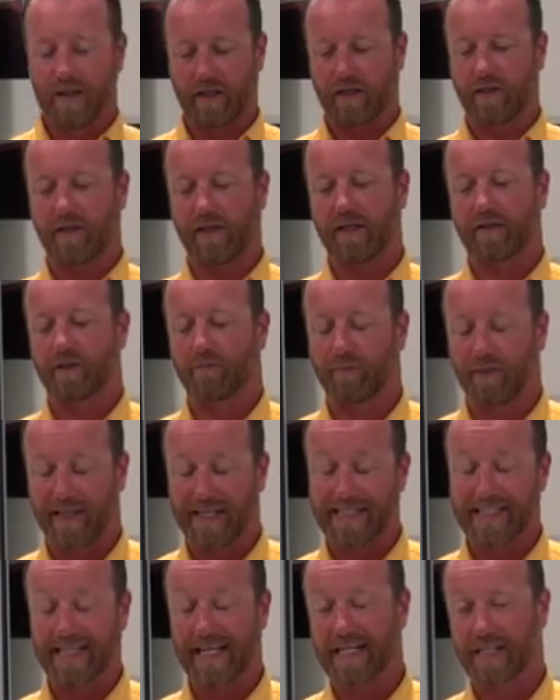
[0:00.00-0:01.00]
the
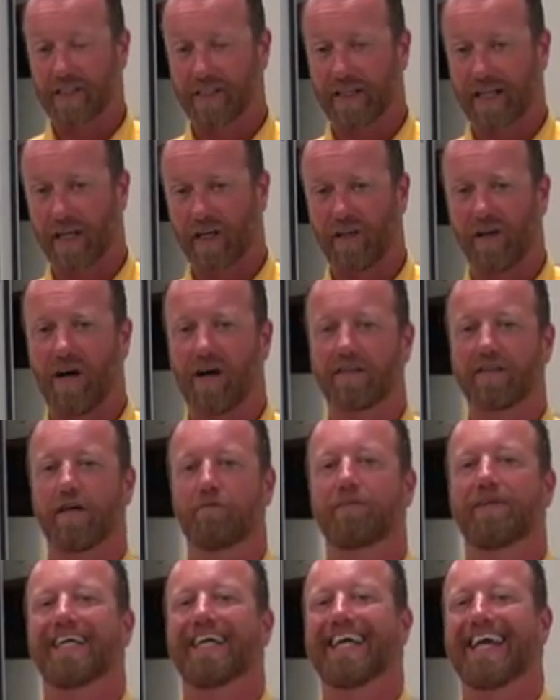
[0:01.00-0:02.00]
plates actually get clogged
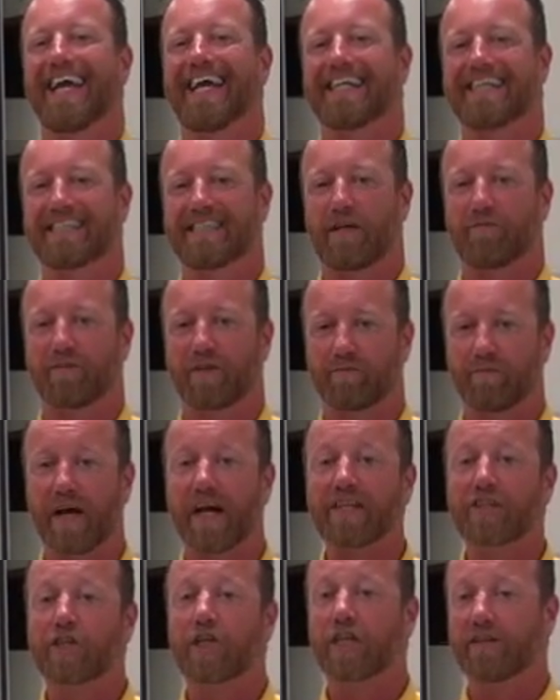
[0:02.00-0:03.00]
up and it can't accept
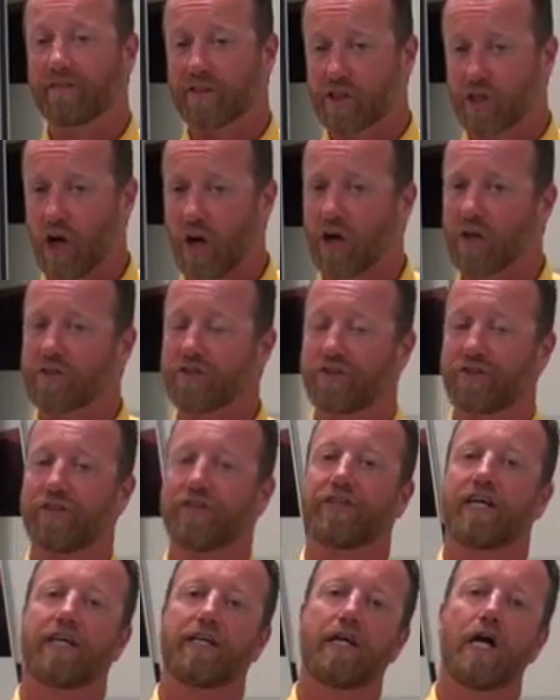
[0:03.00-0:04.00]
as good of a charge as
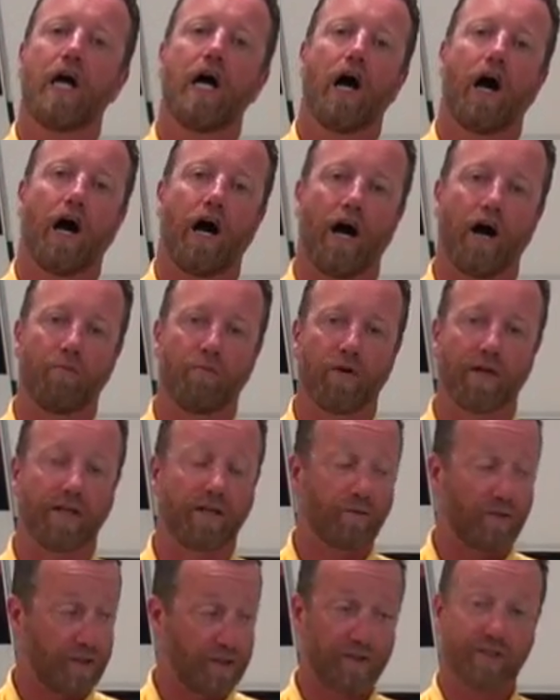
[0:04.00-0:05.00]
it did when
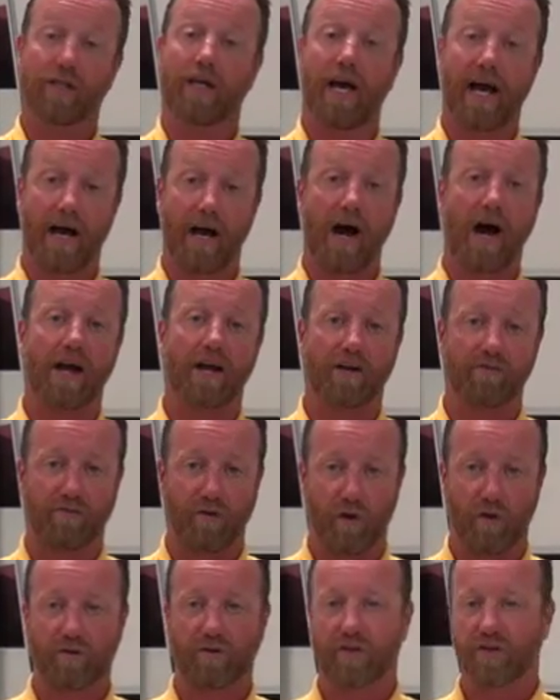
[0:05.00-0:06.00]
it was at higher
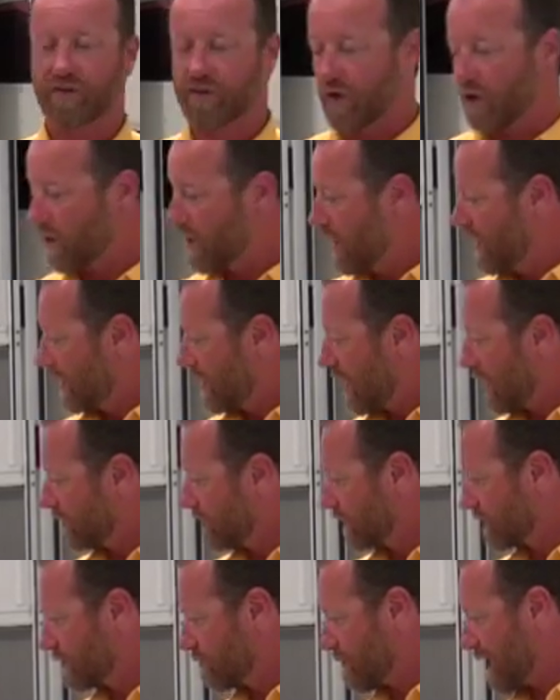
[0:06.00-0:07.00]
voltage. So
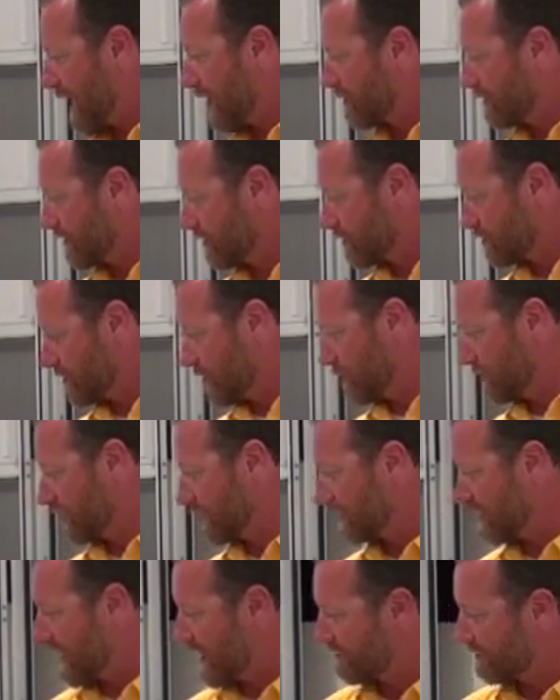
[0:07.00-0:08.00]
unhook the battery. There's no
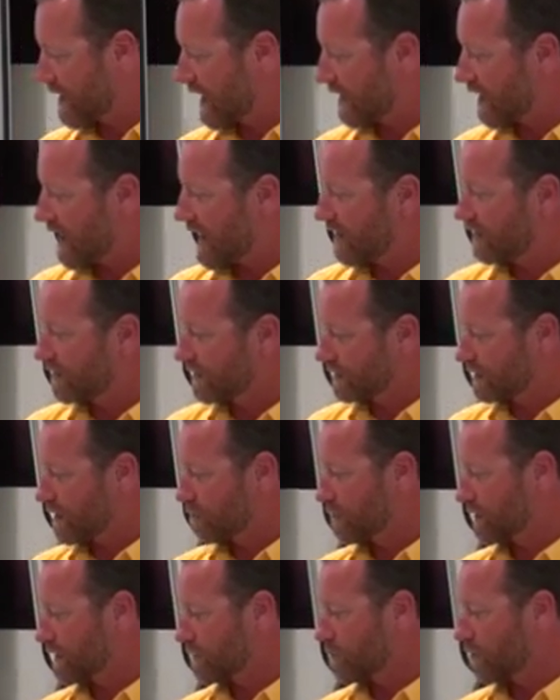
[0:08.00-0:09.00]
need to have that guy hooked
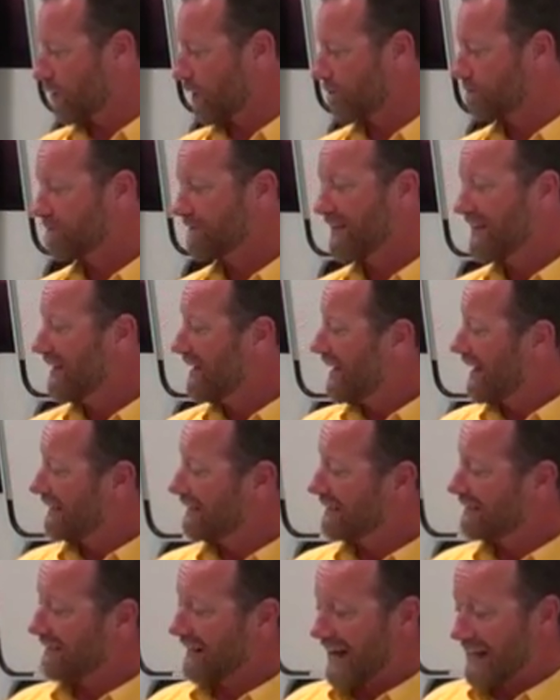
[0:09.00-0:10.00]
up anymore.
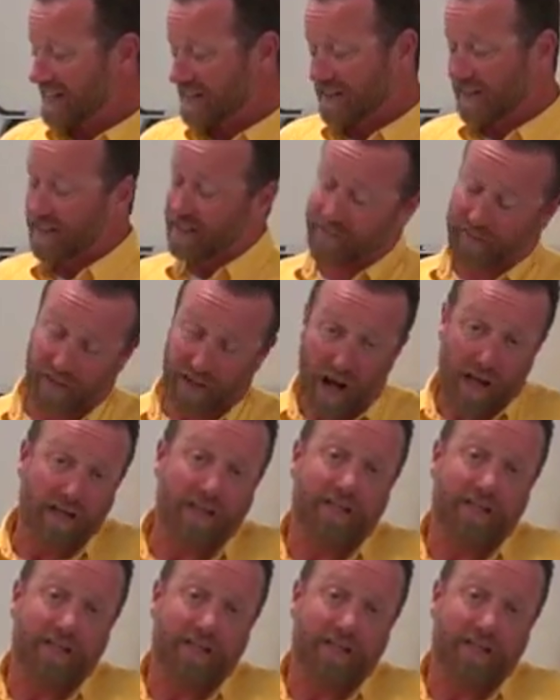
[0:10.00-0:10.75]
And then lastly, if you're not